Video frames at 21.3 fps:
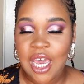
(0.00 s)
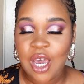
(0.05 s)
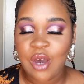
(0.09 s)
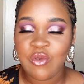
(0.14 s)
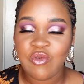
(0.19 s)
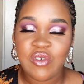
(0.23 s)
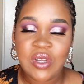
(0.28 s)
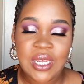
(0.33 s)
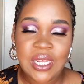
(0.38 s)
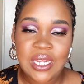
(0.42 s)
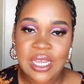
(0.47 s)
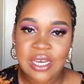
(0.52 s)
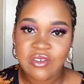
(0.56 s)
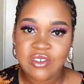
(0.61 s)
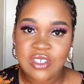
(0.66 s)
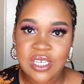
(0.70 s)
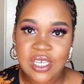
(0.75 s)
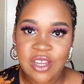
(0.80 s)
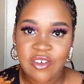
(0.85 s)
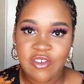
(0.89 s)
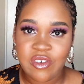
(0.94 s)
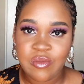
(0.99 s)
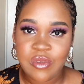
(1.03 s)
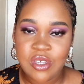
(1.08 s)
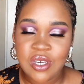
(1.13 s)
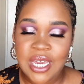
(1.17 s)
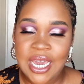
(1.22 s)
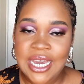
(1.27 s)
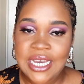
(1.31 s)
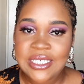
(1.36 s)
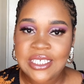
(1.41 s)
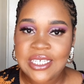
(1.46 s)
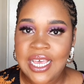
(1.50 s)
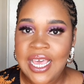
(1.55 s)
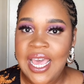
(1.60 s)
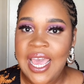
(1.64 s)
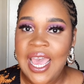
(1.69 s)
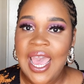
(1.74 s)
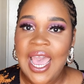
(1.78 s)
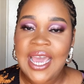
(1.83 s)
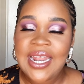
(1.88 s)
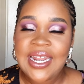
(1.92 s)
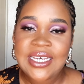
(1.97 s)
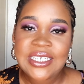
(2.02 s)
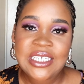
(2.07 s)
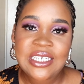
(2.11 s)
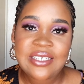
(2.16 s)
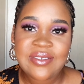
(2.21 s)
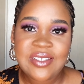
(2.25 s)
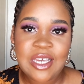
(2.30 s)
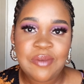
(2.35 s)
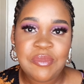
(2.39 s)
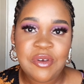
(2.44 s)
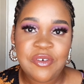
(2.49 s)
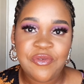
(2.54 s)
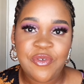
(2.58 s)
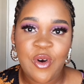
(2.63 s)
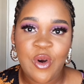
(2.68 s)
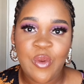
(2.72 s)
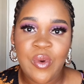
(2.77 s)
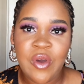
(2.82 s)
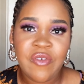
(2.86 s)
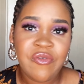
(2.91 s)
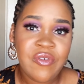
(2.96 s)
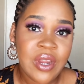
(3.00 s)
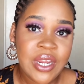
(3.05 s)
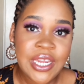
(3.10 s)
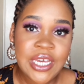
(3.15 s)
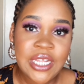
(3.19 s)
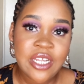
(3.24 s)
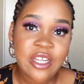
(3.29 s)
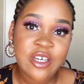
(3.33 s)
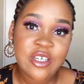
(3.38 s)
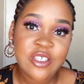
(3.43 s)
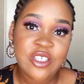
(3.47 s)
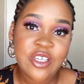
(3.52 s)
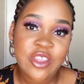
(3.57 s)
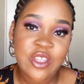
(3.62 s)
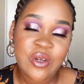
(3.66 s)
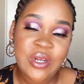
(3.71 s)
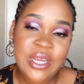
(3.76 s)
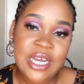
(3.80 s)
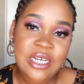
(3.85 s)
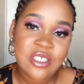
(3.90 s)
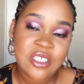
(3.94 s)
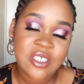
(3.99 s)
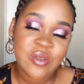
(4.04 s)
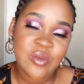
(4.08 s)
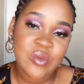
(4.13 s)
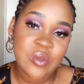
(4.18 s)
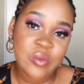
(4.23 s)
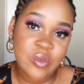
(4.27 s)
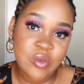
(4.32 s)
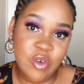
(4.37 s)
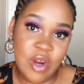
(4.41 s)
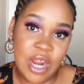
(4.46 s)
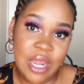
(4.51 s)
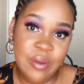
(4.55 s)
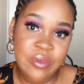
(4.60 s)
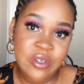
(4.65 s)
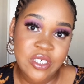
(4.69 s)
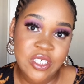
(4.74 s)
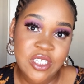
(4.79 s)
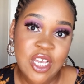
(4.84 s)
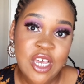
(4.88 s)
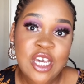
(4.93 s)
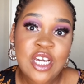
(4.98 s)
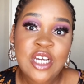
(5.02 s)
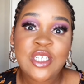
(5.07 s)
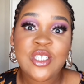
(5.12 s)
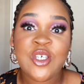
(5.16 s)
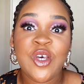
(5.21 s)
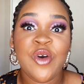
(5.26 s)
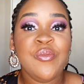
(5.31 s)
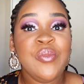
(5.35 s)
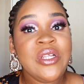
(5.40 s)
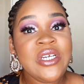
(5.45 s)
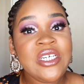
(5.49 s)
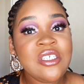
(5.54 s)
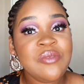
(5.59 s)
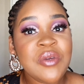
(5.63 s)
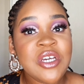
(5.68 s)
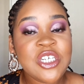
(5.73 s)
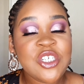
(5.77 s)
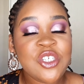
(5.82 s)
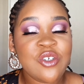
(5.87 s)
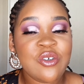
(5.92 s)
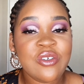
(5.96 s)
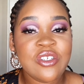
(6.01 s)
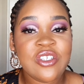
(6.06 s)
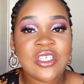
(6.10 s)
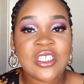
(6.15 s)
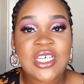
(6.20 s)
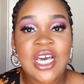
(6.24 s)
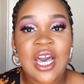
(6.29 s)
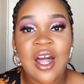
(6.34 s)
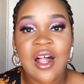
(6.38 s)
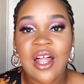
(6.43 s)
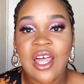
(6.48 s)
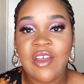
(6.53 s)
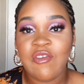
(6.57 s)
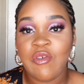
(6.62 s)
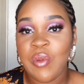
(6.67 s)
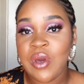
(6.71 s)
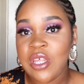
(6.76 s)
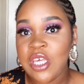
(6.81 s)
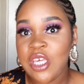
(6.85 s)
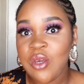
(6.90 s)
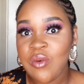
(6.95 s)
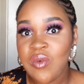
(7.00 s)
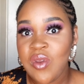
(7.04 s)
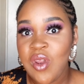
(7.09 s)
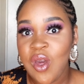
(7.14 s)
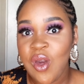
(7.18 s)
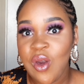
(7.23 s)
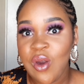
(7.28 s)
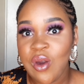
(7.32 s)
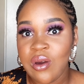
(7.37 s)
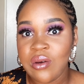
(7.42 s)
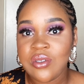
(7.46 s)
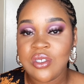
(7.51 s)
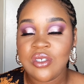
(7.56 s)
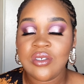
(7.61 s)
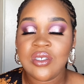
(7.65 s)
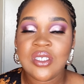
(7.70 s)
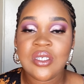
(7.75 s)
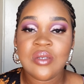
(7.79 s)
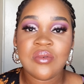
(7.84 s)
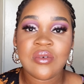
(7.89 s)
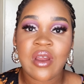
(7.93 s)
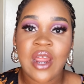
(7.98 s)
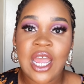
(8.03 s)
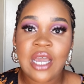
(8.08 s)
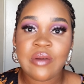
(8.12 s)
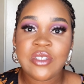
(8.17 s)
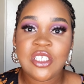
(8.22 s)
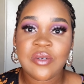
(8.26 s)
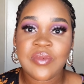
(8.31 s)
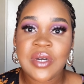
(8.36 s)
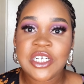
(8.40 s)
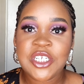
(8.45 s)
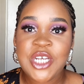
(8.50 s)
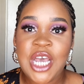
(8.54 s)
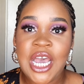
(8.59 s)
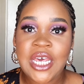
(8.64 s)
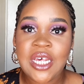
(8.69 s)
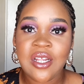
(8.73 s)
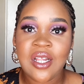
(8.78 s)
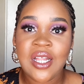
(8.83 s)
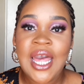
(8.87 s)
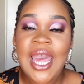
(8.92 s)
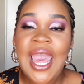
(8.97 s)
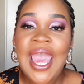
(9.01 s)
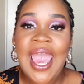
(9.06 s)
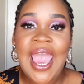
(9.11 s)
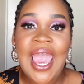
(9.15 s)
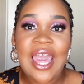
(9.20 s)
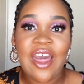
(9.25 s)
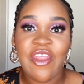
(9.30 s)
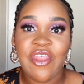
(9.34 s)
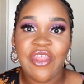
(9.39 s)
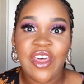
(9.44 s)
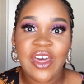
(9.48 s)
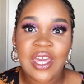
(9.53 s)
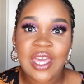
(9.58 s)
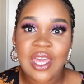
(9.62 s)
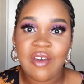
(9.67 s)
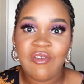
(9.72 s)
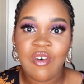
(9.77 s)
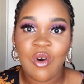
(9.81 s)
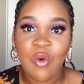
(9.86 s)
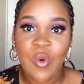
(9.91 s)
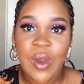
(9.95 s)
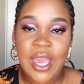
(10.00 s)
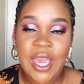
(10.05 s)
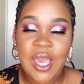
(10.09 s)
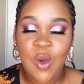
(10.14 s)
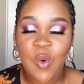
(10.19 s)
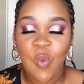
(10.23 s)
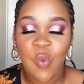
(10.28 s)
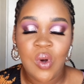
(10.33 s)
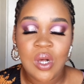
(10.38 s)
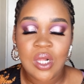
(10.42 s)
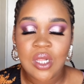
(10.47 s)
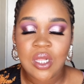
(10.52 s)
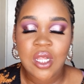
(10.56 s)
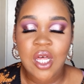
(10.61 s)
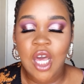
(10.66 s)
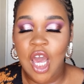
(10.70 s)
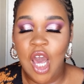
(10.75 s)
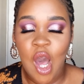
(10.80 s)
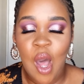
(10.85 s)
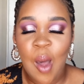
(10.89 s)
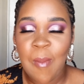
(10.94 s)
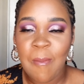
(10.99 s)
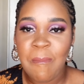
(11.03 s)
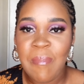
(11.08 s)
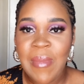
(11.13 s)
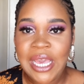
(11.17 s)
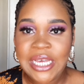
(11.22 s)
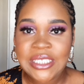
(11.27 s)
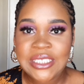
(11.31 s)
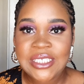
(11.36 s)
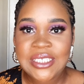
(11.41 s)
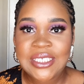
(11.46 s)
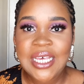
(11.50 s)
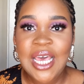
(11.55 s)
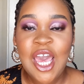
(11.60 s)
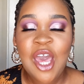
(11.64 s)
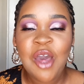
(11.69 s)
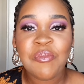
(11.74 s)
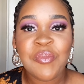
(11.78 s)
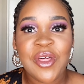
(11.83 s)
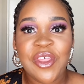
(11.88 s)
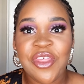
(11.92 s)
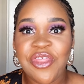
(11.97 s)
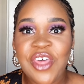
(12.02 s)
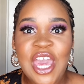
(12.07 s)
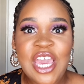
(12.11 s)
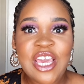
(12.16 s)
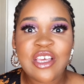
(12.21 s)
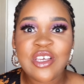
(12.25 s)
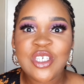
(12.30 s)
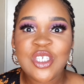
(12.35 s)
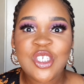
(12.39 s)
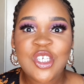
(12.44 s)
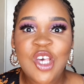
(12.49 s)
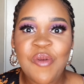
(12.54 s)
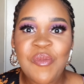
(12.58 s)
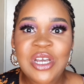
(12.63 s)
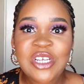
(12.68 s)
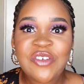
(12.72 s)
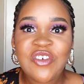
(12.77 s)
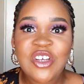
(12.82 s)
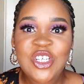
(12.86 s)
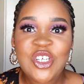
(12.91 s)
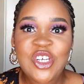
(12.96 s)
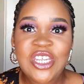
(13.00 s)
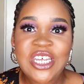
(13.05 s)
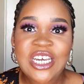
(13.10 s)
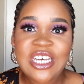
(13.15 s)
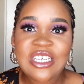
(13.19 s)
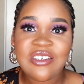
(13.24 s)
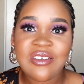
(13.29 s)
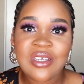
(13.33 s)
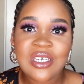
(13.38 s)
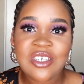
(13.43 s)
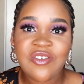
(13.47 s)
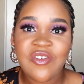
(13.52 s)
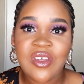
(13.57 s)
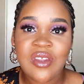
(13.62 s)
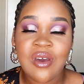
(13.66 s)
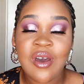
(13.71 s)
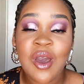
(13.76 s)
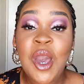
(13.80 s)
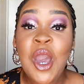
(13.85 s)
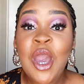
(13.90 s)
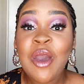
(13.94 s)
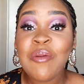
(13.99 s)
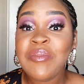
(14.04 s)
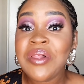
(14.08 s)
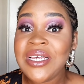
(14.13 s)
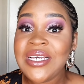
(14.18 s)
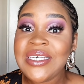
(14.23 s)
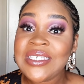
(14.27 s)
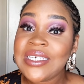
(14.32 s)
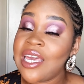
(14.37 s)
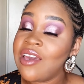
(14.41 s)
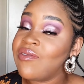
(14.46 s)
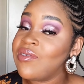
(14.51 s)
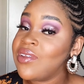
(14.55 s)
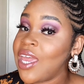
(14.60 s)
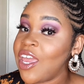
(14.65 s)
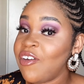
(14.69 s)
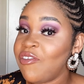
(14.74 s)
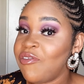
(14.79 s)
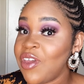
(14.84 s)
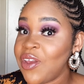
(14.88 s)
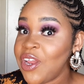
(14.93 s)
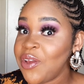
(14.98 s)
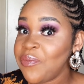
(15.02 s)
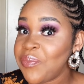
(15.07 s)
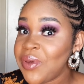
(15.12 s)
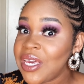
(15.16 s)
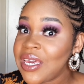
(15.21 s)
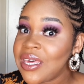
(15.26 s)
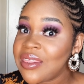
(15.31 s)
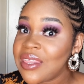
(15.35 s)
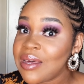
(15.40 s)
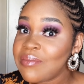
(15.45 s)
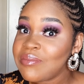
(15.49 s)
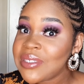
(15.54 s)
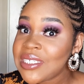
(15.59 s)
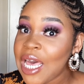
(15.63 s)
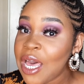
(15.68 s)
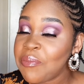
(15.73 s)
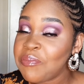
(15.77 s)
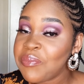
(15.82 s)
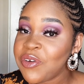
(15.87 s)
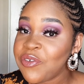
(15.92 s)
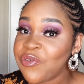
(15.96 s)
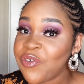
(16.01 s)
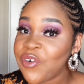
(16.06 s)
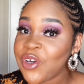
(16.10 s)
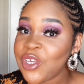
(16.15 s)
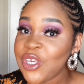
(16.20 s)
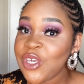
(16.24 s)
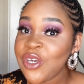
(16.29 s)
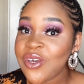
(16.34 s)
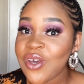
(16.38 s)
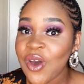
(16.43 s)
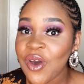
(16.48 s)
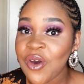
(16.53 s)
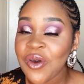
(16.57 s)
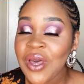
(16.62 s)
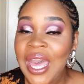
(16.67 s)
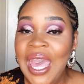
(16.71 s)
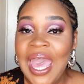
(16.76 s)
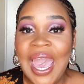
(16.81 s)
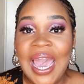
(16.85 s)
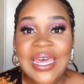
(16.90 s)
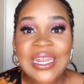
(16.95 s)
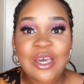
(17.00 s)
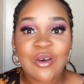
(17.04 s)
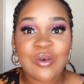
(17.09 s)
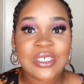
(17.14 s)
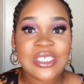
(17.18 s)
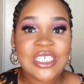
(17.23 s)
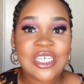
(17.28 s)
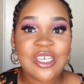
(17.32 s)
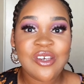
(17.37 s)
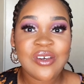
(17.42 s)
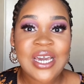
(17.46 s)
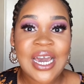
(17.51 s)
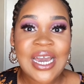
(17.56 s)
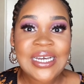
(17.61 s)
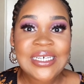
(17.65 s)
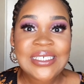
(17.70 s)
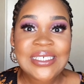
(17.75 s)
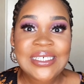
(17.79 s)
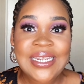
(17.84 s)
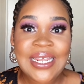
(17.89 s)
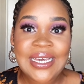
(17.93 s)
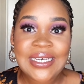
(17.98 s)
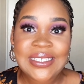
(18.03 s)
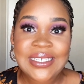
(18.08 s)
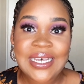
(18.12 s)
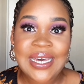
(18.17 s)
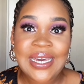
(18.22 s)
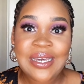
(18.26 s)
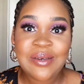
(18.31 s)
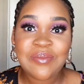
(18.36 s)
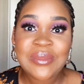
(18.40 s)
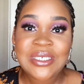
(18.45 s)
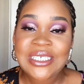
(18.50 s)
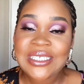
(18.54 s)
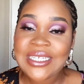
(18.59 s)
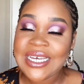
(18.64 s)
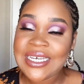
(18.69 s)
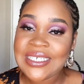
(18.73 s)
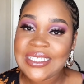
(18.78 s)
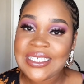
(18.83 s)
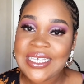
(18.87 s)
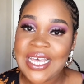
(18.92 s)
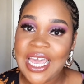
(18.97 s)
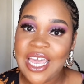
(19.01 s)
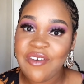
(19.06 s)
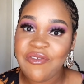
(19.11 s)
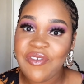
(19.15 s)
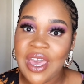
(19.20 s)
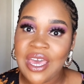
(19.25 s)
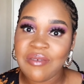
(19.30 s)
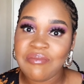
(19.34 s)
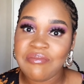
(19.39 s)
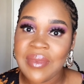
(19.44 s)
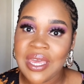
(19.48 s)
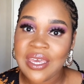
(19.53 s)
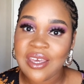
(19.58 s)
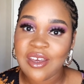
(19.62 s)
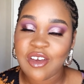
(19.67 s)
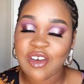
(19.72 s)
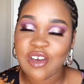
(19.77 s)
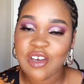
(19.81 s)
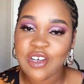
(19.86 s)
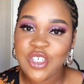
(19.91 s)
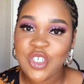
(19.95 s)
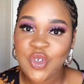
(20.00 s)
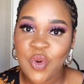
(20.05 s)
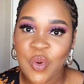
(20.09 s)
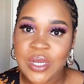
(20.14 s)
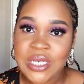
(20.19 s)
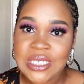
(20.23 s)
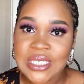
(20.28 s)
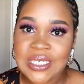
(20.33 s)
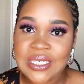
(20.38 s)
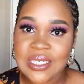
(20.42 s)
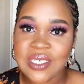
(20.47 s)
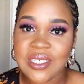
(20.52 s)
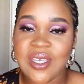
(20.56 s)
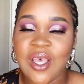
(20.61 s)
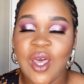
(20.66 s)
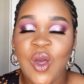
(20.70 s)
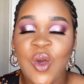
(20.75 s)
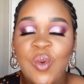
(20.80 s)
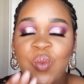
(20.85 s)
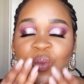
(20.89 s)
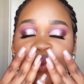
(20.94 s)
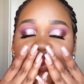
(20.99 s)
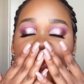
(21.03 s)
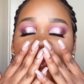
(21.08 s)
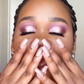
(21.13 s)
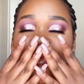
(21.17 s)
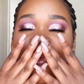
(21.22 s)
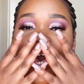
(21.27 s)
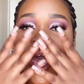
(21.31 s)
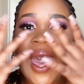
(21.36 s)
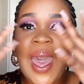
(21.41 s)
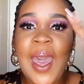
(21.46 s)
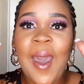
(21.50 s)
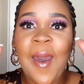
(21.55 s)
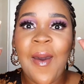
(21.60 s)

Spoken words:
I would really love to hear from you guys. And as I've said before, we're very close to 300 subscribers, so please make sure to tell everybody you know to subscribe to my channel and the giveaway will commence. But thank you so much for tuning into this video. Please give it a very big thumbs up before you go, and I will see you guys next time. Stay safe and make good choices. Mwah.